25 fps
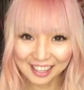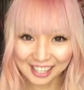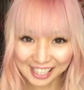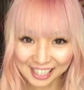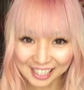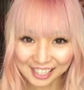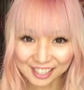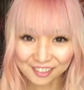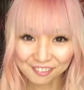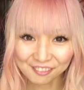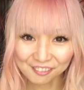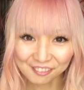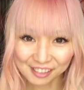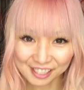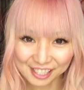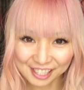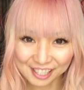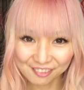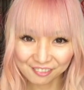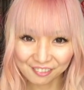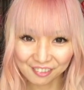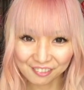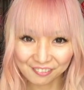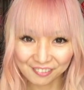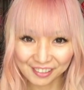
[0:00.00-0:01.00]
Thanks for
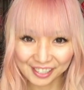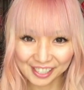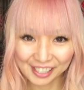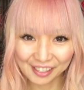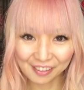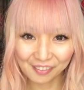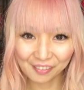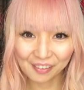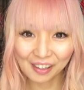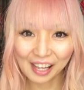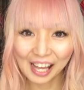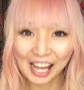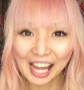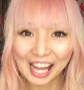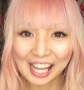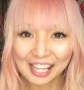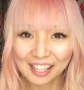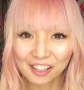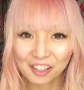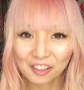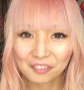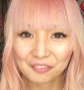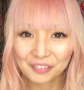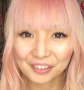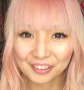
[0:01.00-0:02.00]
watching my video. I
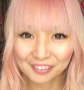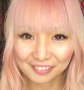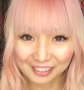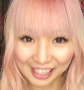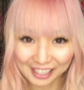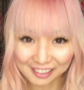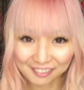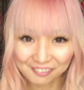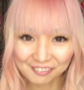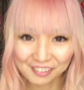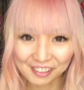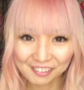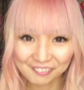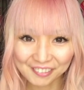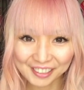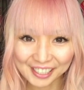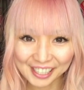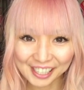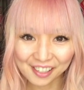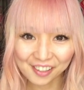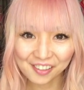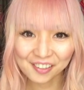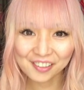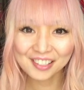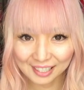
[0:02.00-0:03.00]
hope you liked my
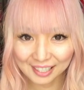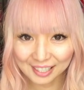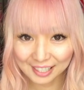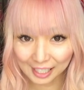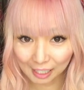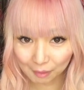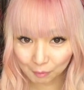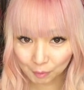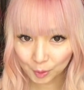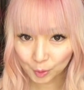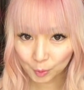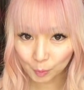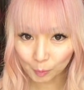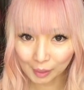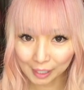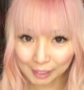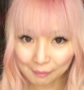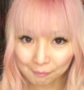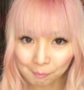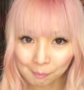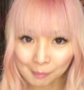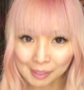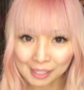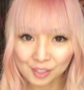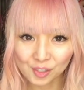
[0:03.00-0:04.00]
video,
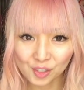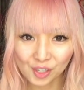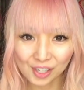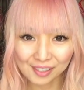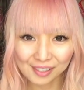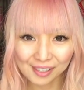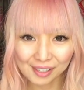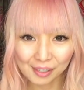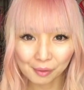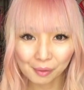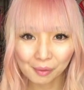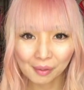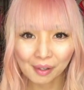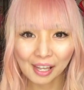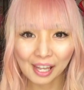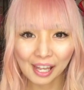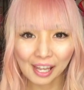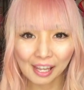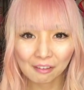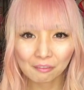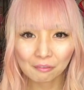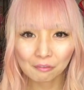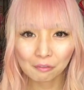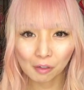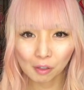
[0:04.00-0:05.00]
subscribe my channel,
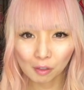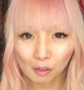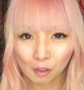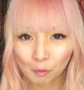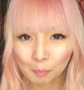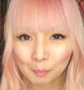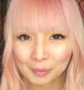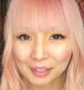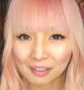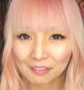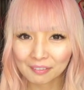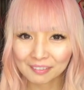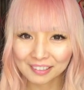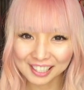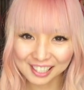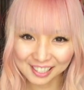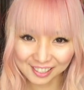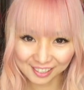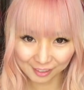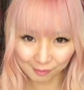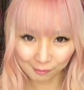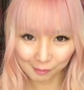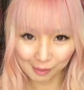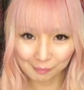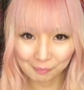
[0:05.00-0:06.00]
and follow me on
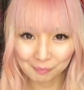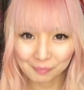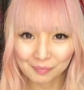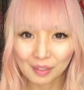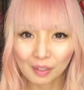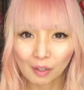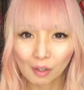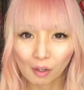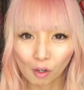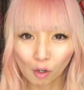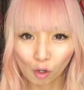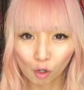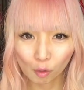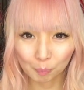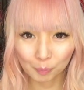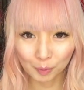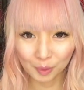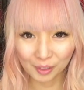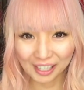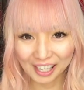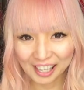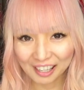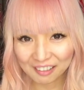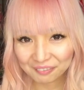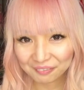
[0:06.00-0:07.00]
Instagram. Hope
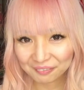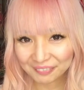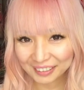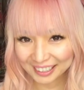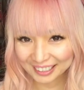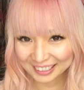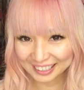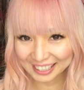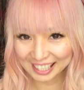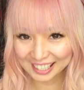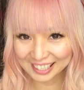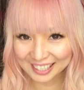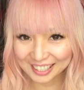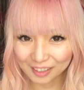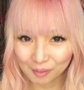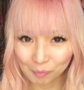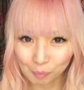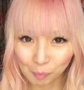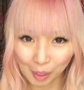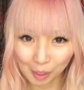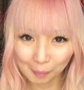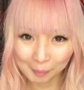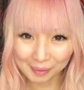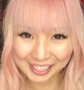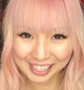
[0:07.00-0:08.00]
you have Fantastic
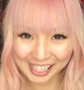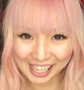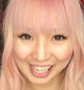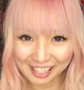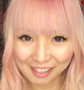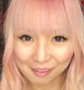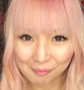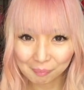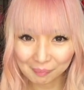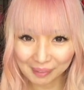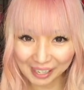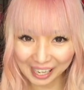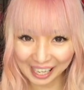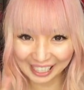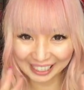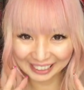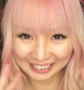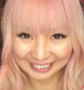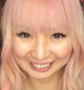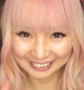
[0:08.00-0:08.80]
Barbie Day. Bye!